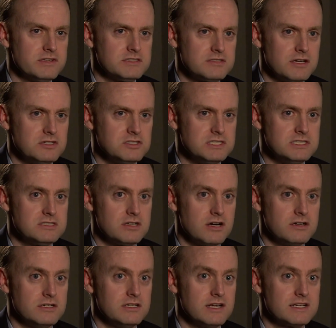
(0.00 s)
a sudden, she
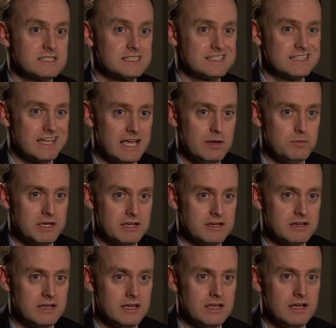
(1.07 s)
started
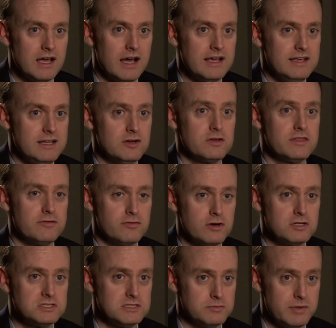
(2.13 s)
exclaiming, I hear the
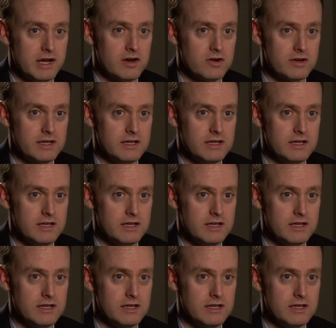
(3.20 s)
Virgin Mary.